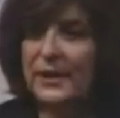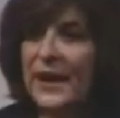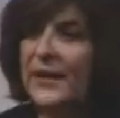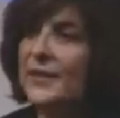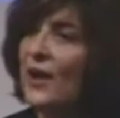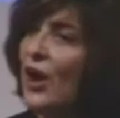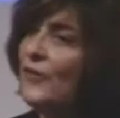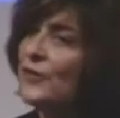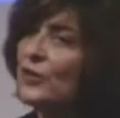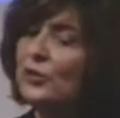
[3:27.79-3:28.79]
And they
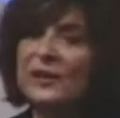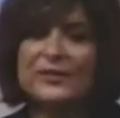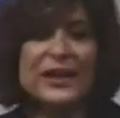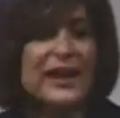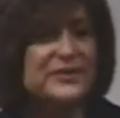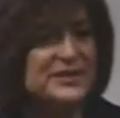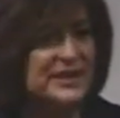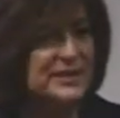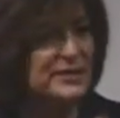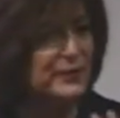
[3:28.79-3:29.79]
often don't even have a
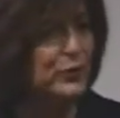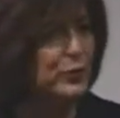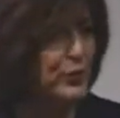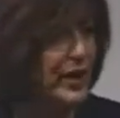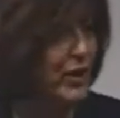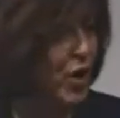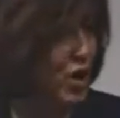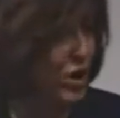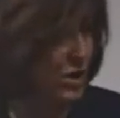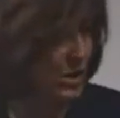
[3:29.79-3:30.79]
sense of who they are